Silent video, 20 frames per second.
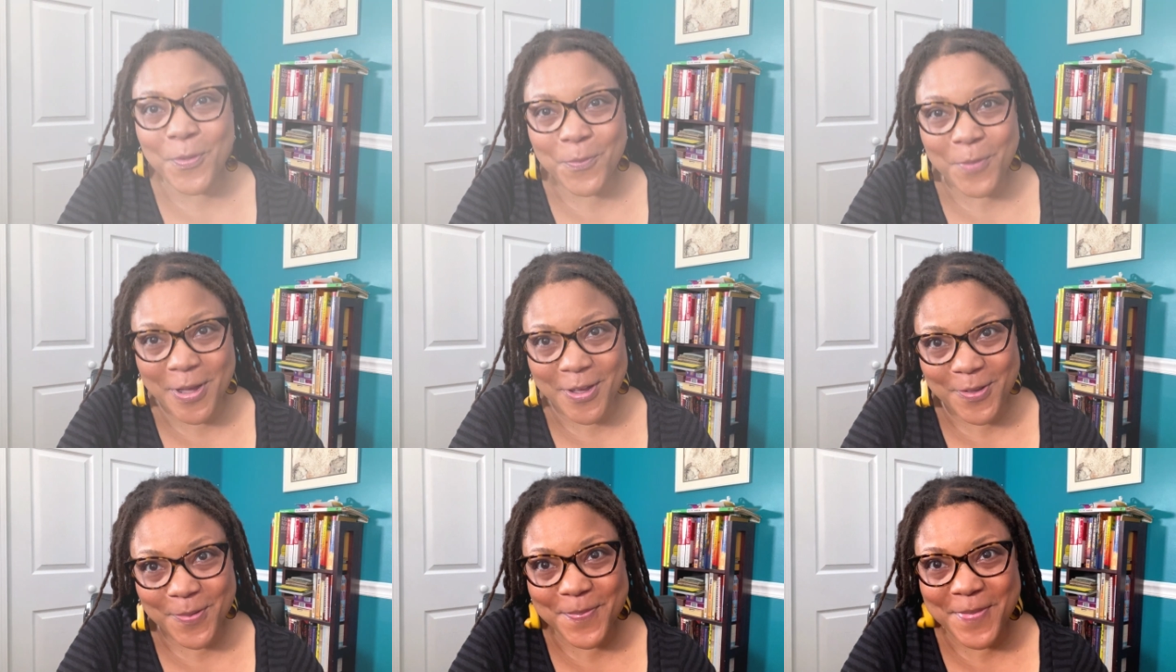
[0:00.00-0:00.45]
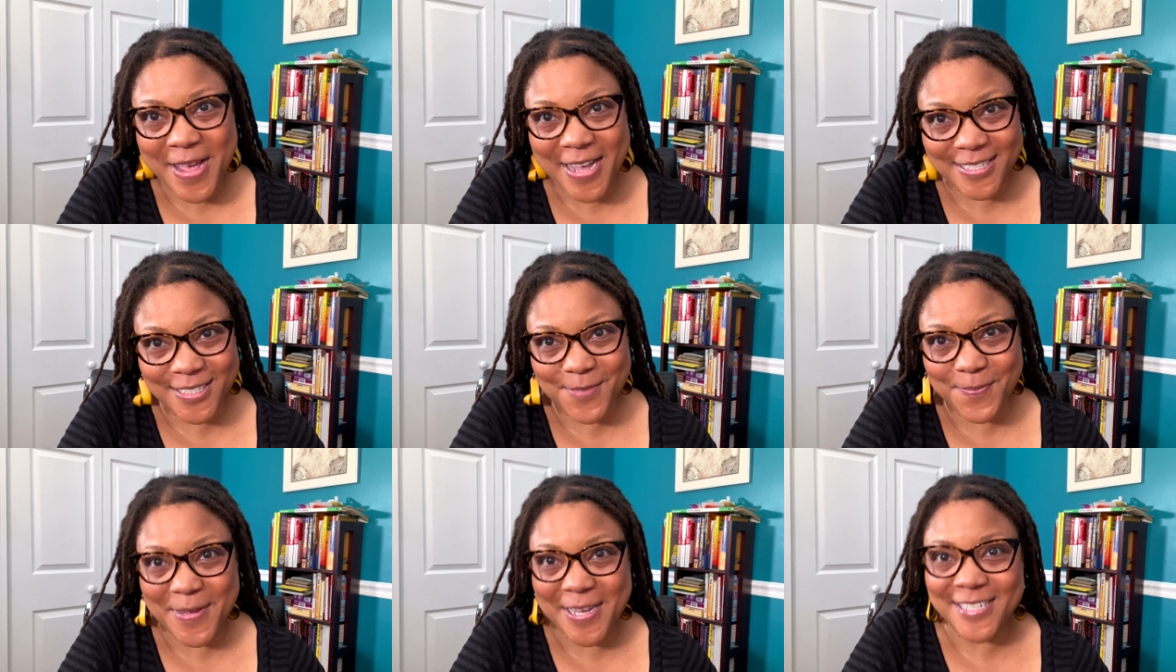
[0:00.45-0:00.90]
or welcome
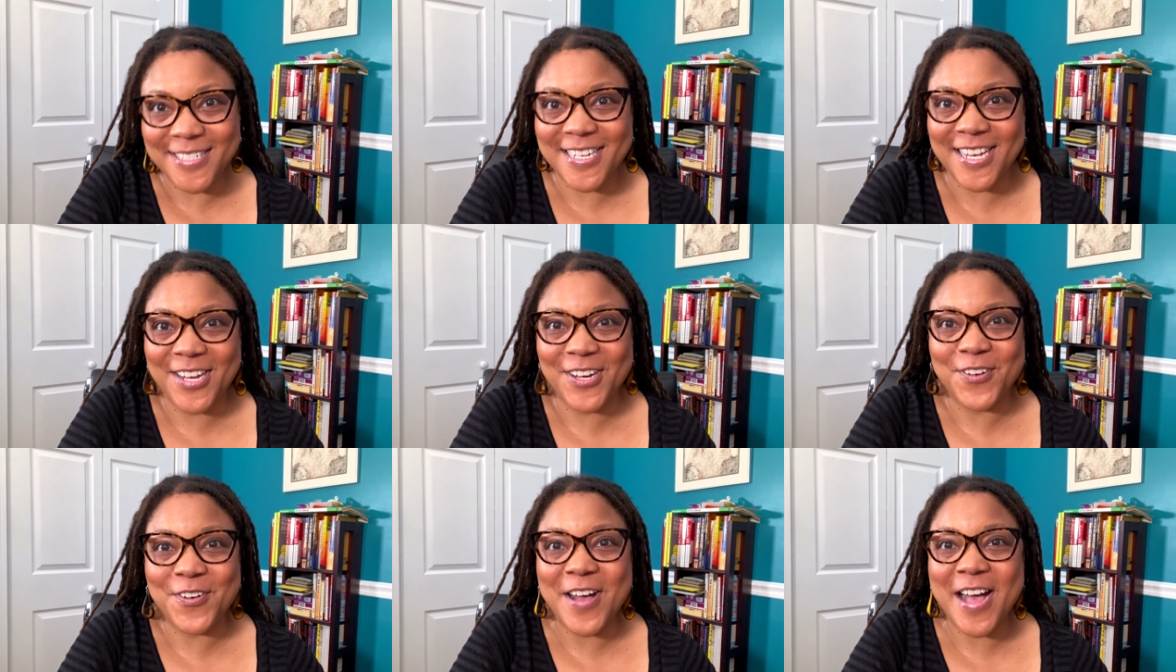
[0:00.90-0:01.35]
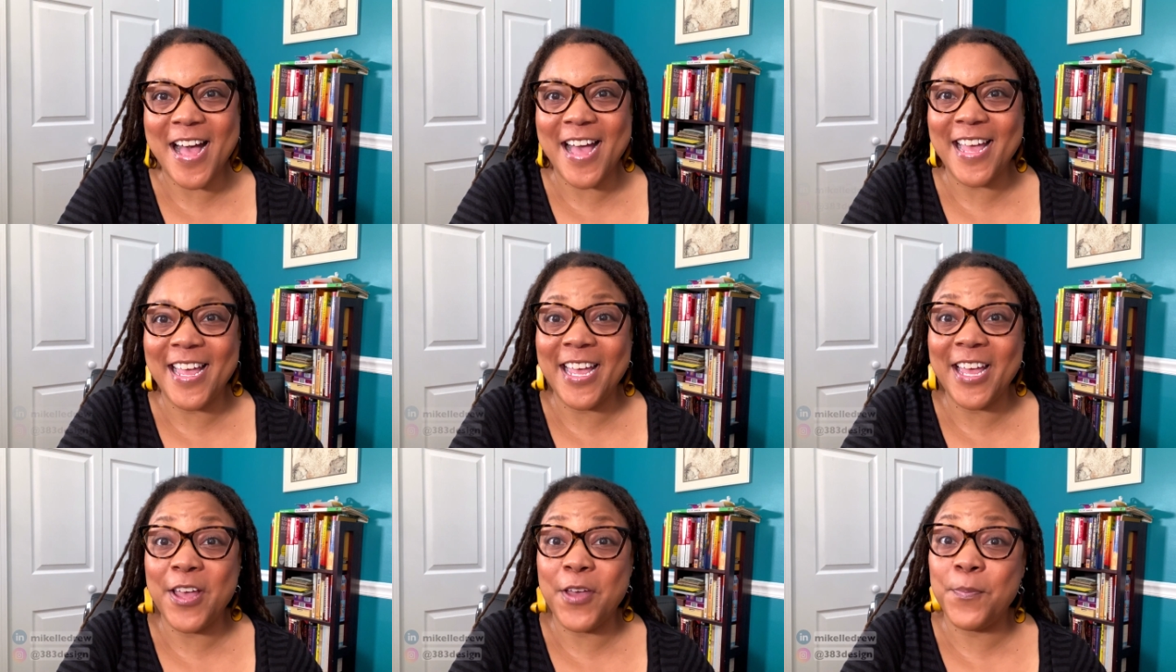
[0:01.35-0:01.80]
back to my channel.
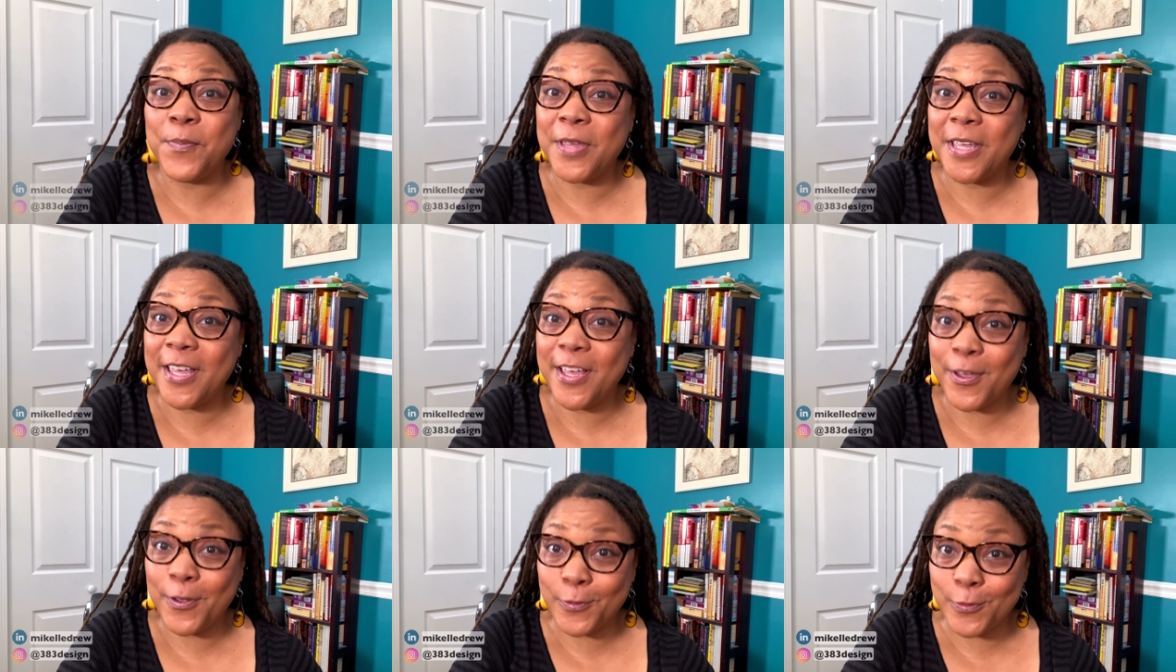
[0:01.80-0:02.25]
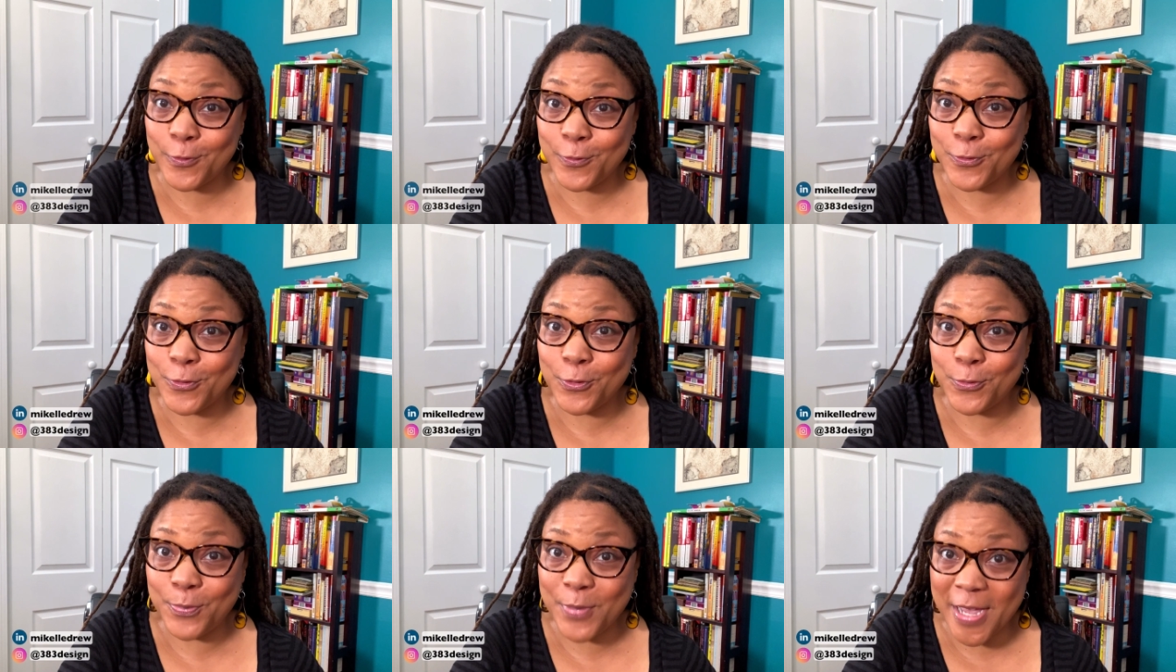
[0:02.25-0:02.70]
I am Mikelle
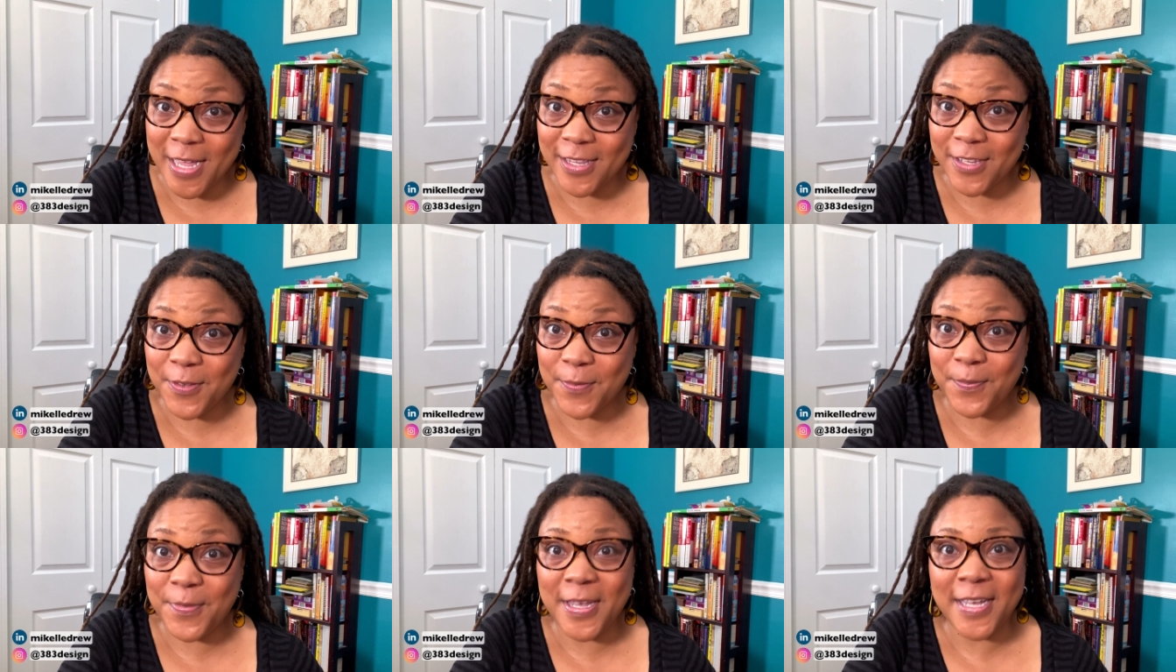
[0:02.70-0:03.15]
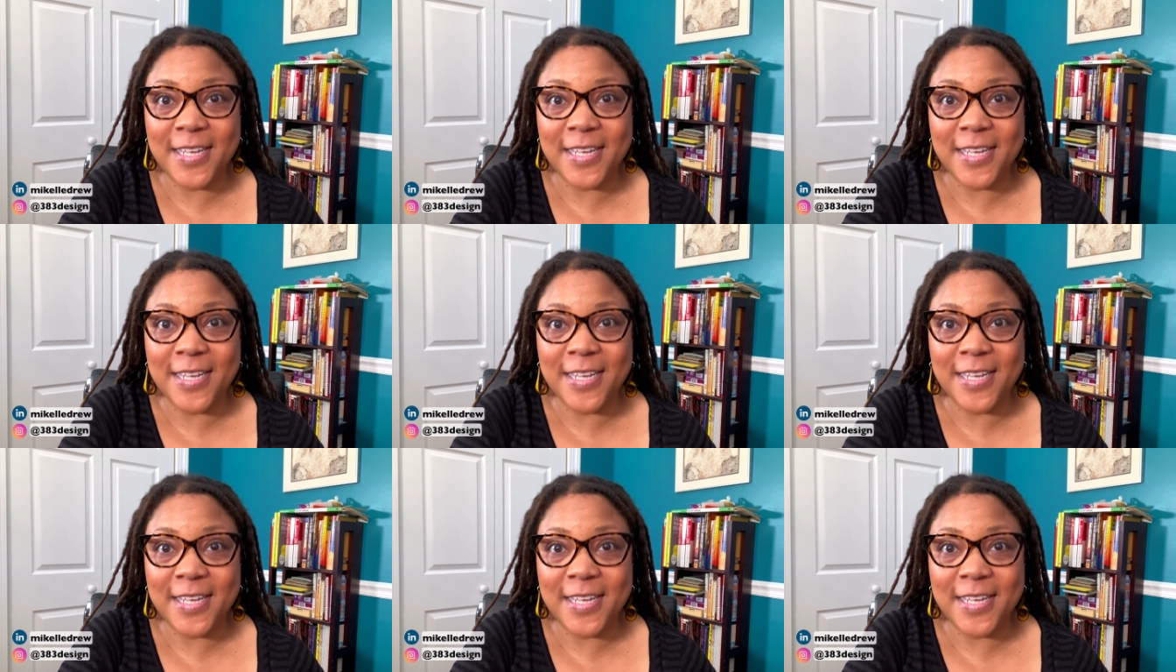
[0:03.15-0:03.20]
Drew Pelham,